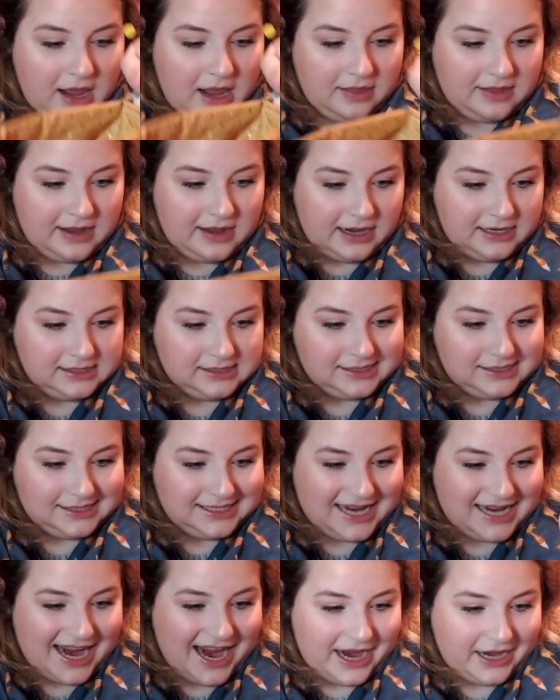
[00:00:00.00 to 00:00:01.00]
that is
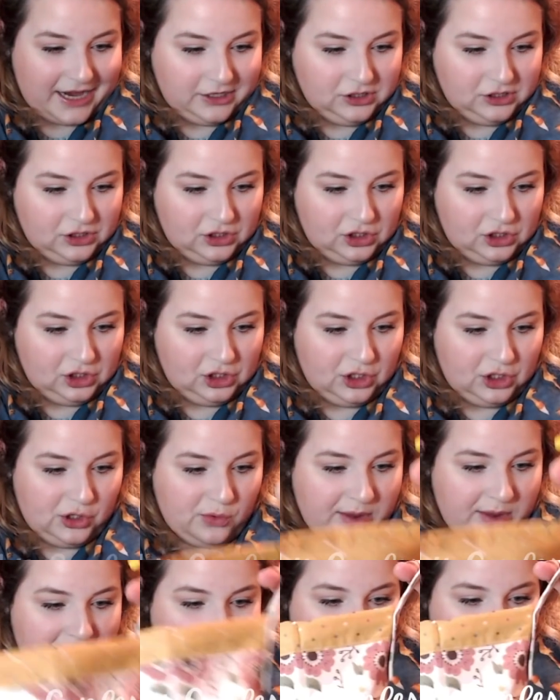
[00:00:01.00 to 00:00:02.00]
attached to
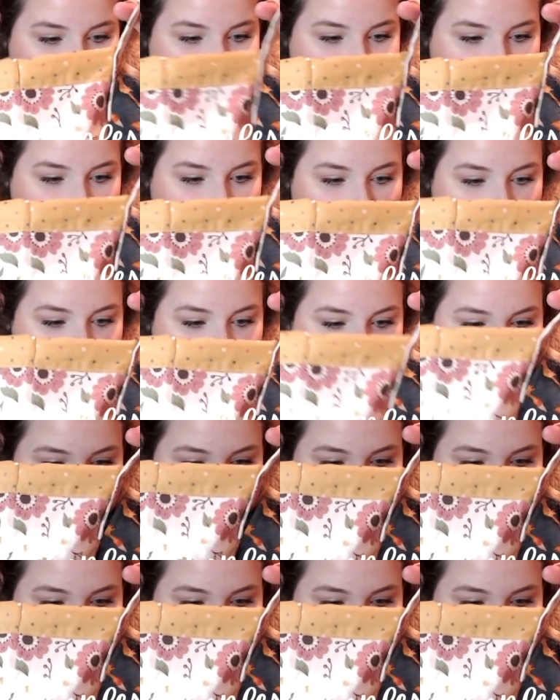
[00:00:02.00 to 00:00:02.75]
a pincushion.